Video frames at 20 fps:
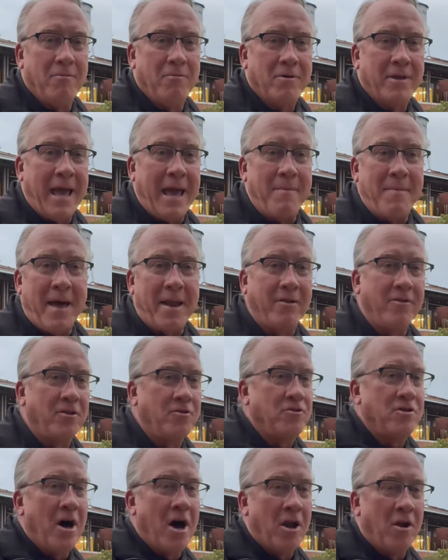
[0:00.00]
came out of the
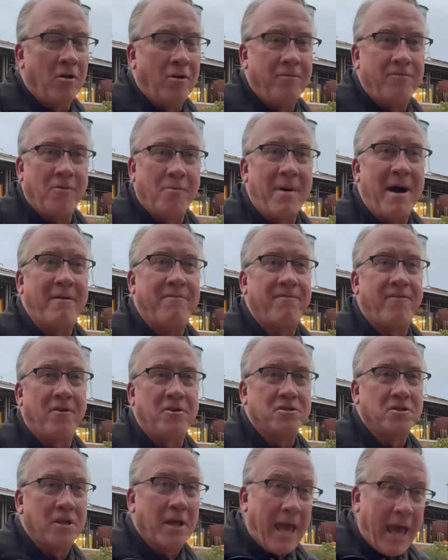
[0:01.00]
tunnel for my
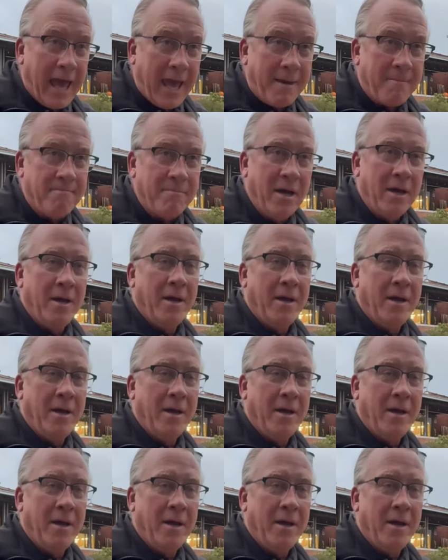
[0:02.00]
first game